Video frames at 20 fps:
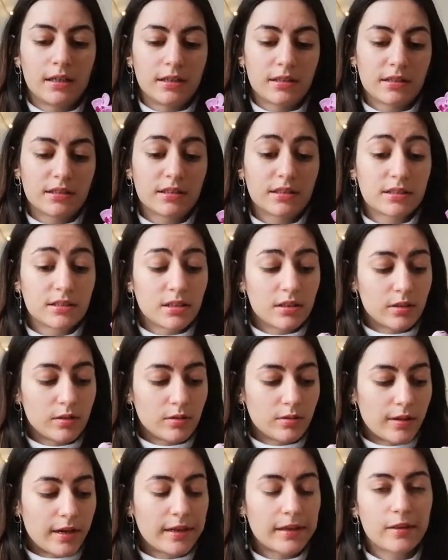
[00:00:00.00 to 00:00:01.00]

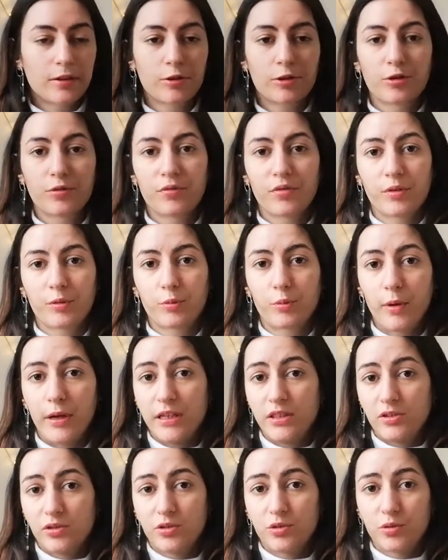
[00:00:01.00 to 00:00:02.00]
so I thought of a
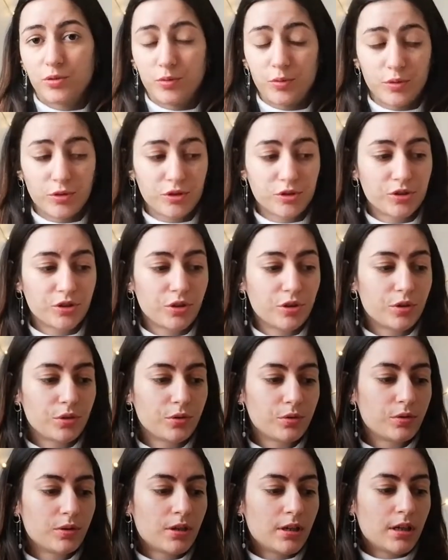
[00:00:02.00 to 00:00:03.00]
way to do
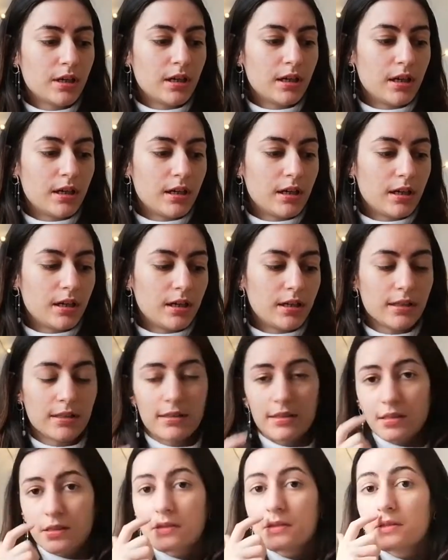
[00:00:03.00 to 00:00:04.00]
so.
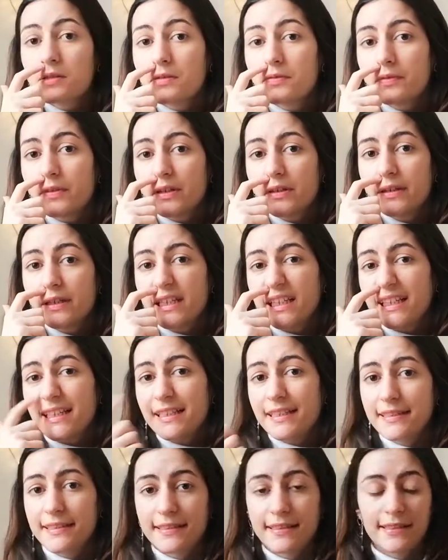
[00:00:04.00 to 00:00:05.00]
It's also very
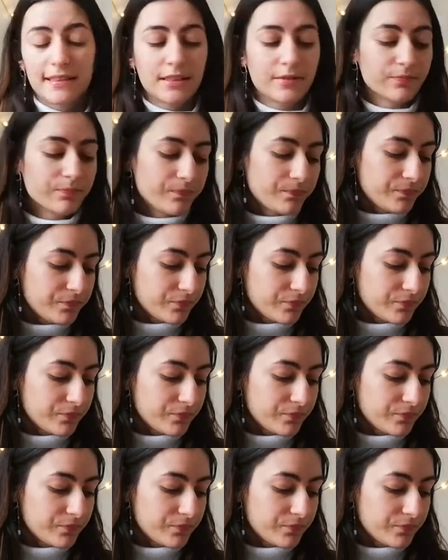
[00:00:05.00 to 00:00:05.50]
easy.